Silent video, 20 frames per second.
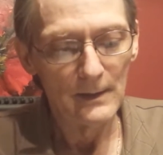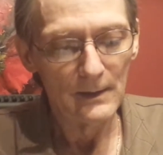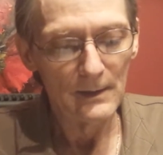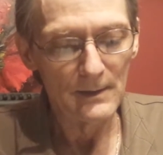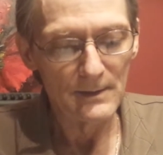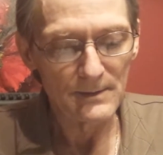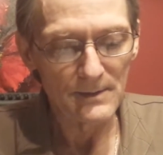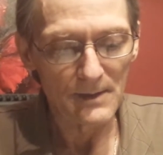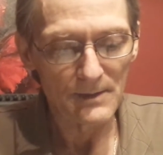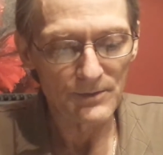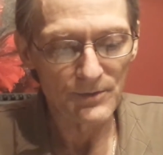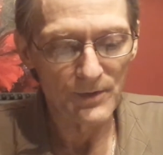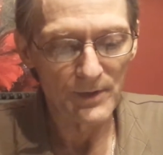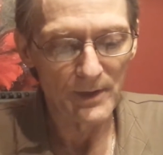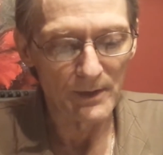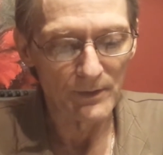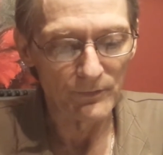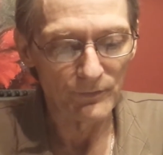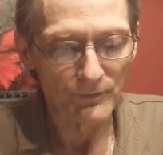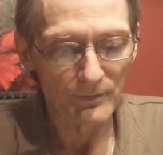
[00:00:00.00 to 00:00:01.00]
He says
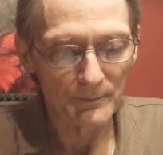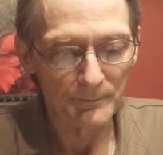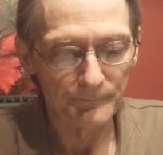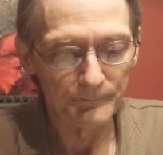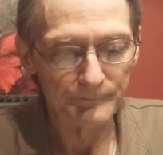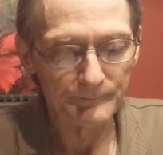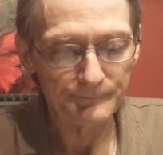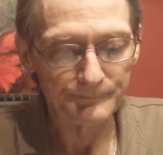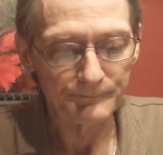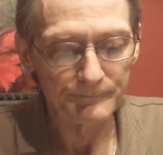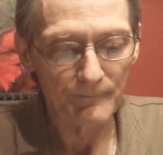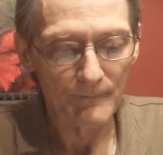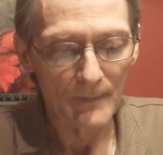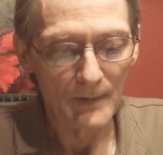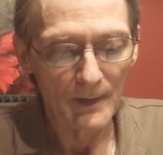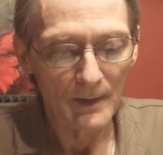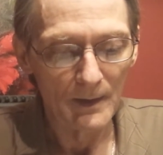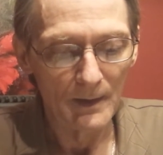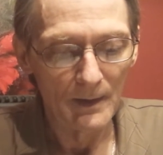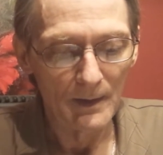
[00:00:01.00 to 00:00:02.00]
this:
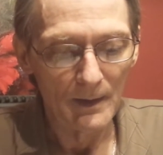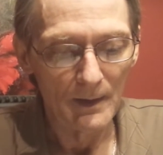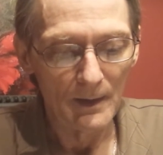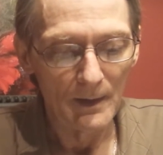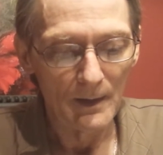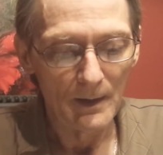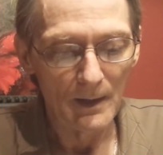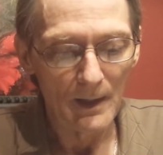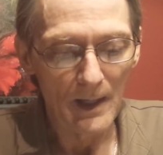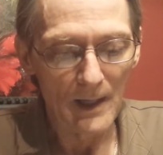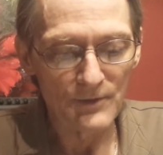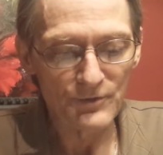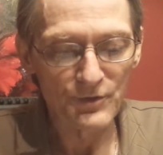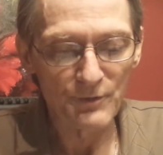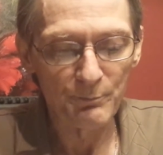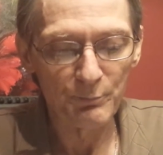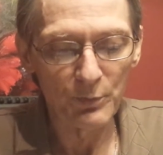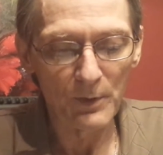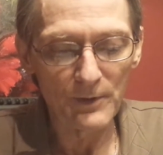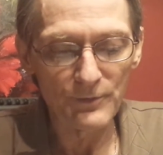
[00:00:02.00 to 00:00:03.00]
as the
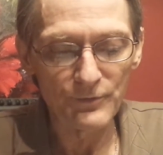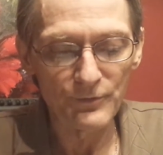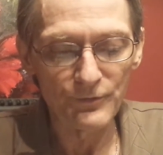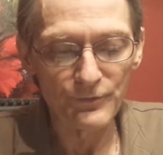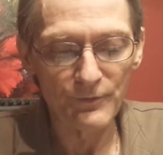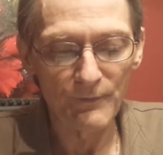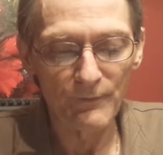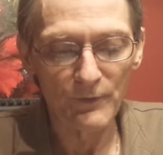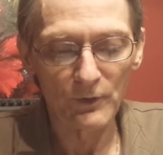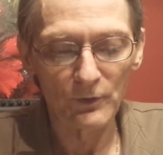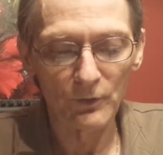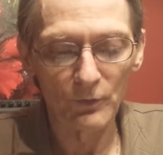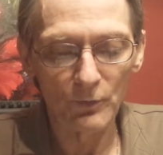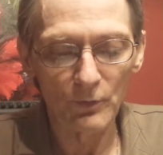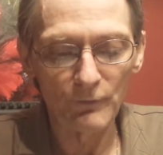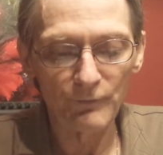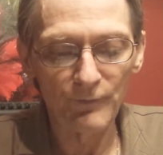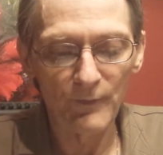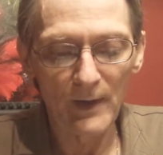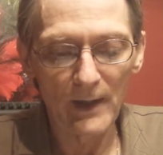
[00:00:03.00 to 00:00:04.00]
presence of the
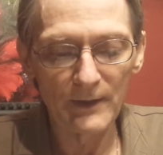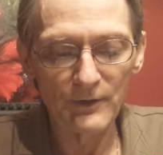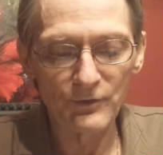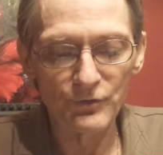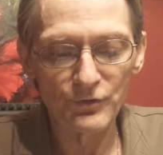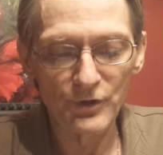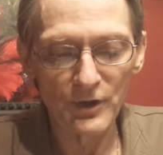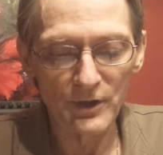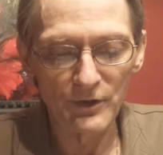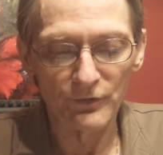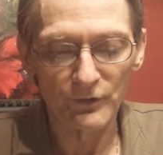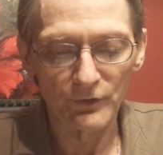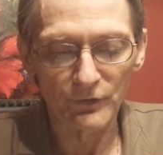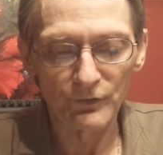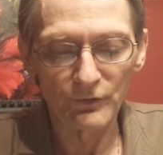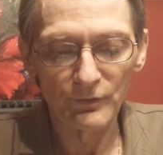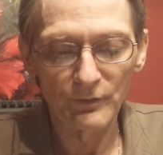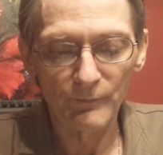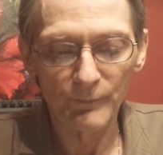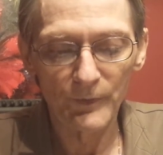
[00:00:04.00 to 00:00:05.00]
glorified
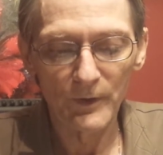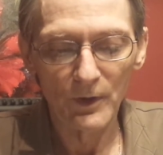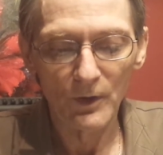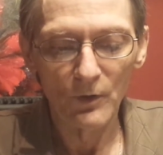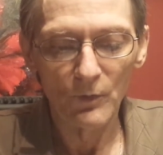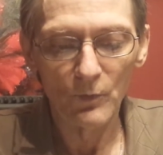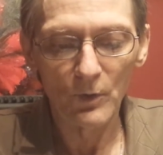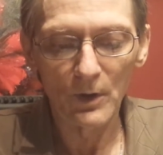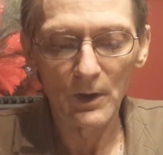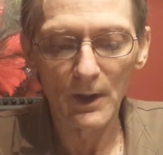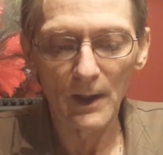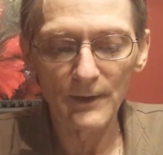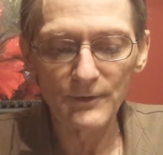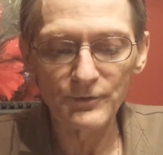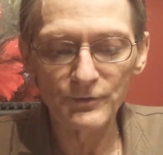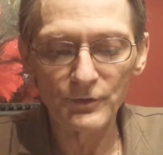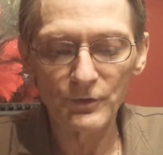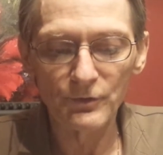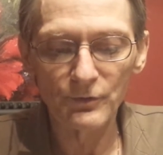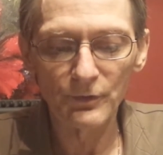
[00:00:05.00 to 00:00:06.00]
Jesus will
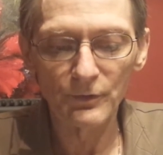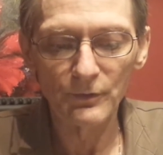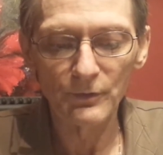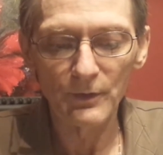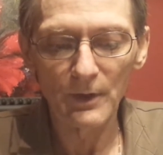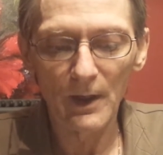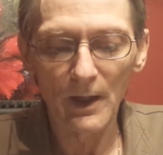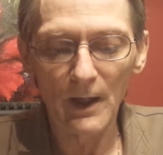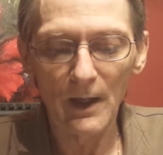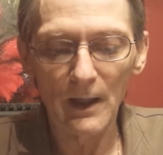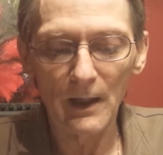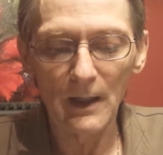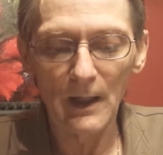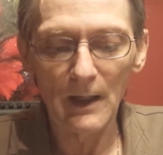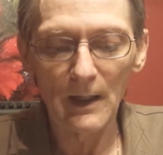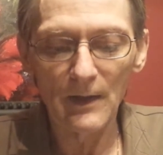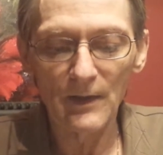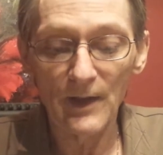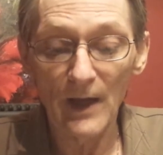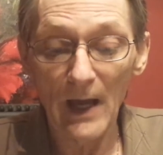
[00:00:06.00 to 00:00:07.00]
constitute
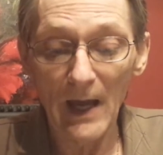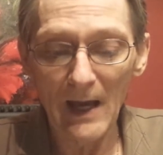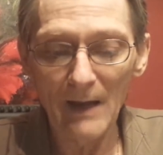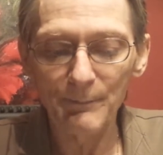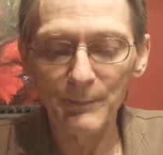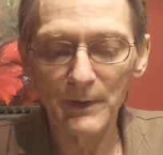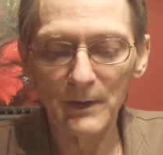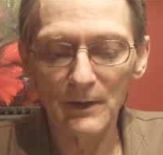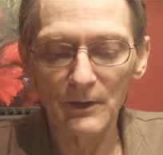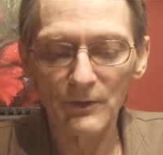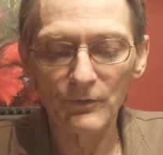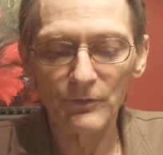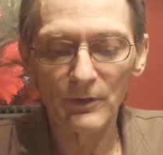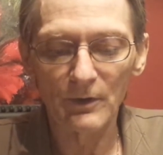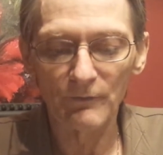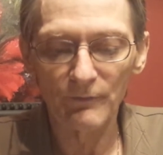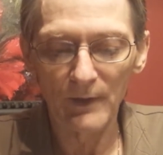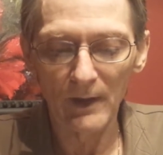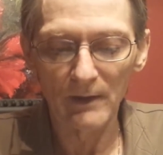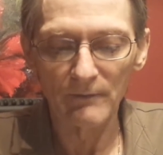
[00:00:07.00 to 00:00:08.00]
the happiness
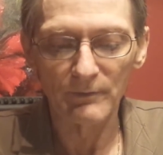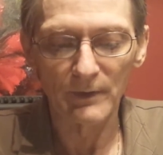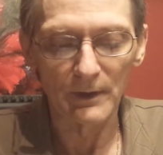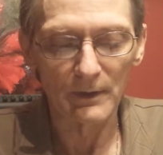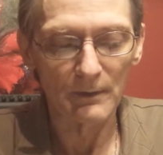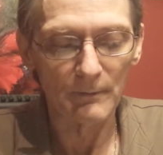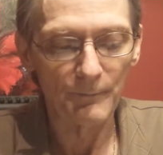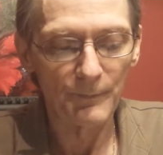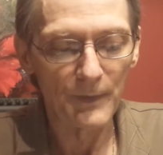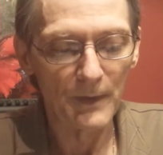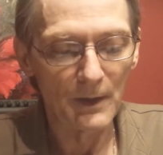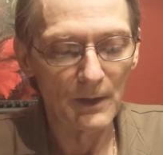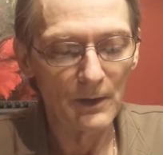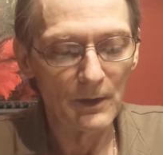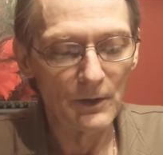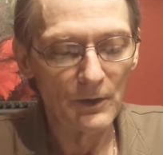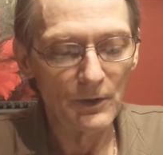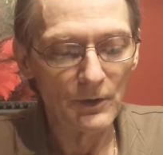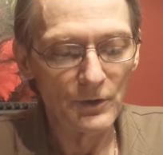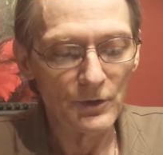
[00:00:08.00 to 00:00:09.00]
of heaven,
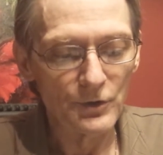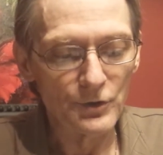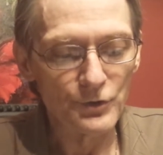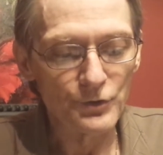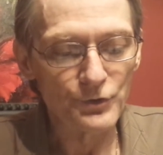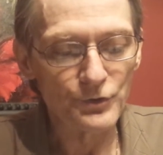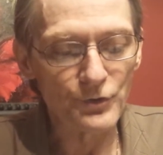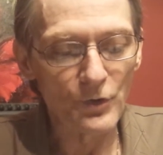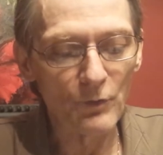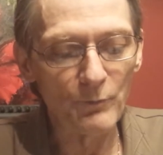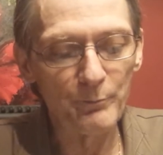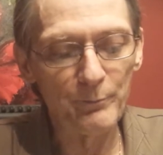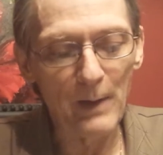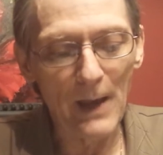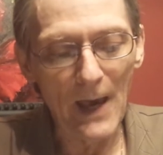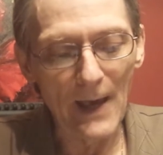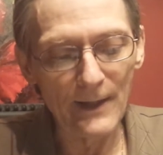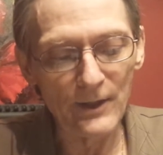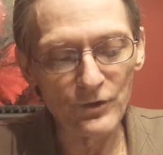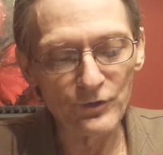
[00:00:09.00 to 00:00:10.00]
so
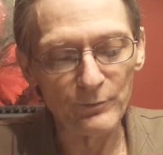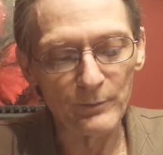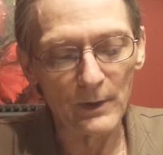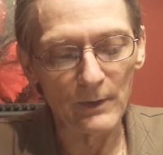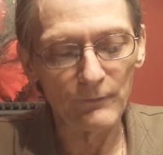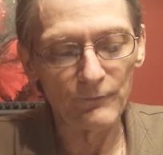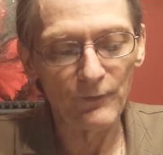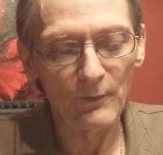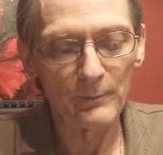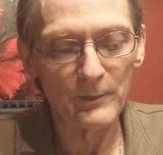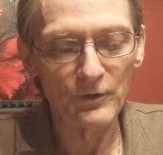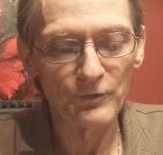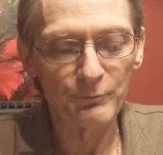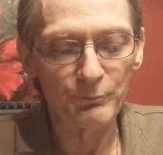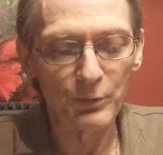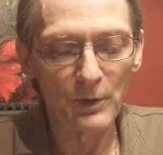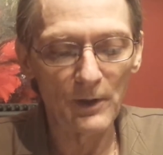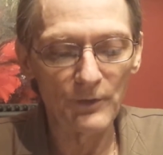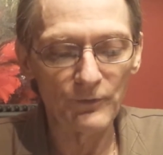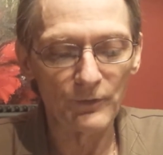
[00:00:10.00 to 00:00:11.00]
banishment from his
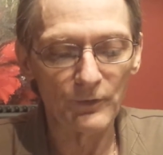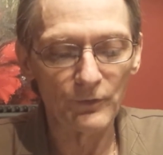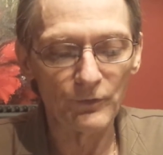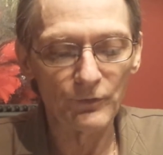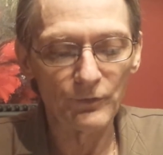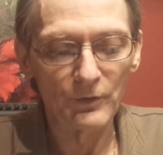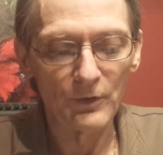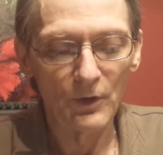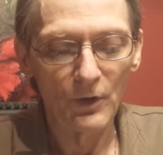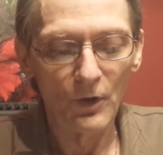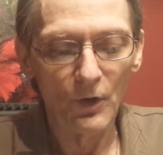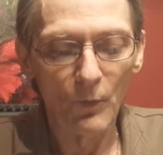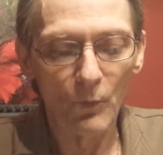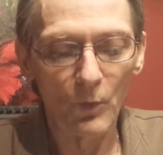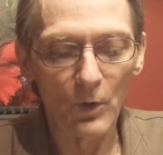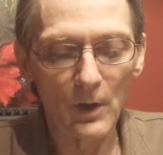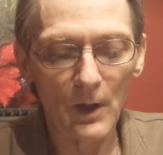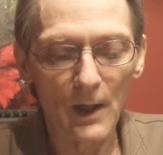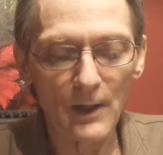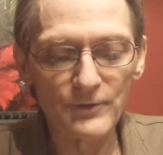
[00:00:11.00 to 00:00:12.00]
presence
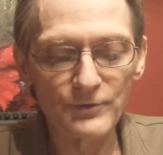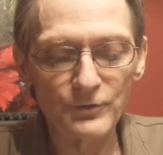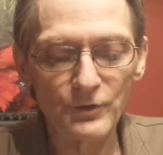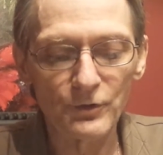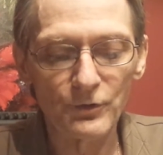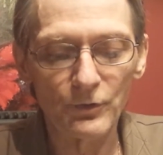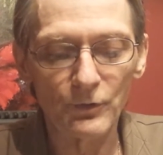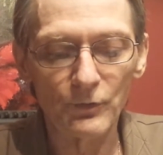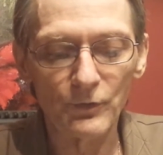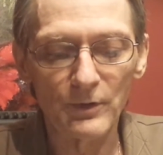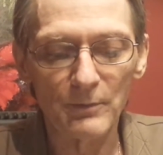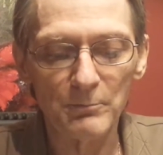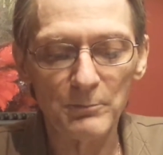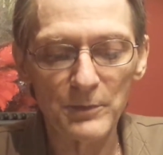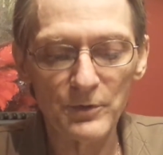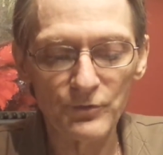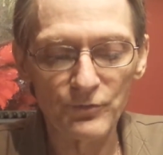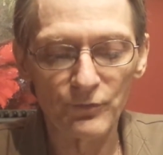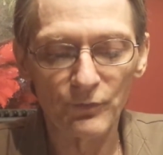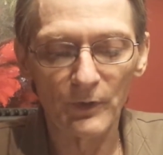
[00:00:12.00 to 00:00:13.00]
will constitute the
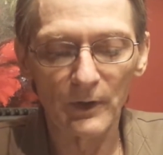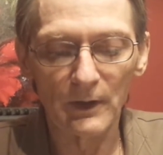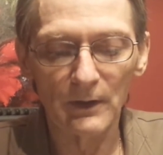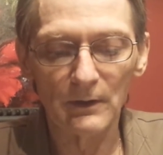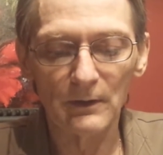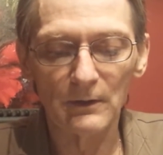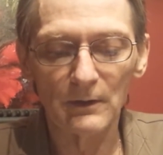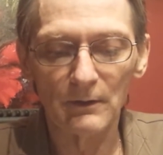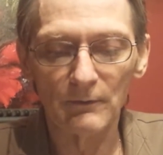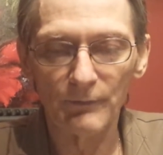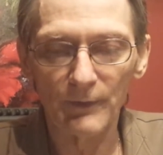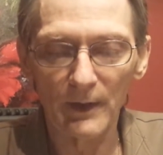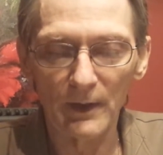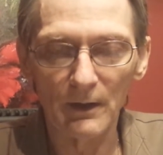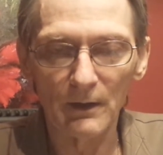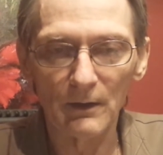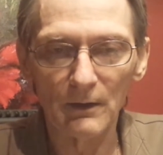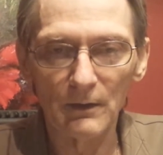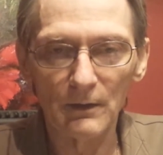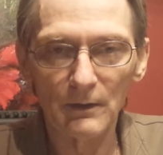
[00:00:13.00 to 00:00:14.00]
misery of
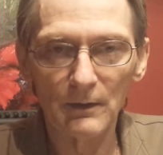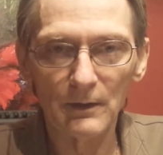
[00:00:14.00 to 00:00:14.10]
hell,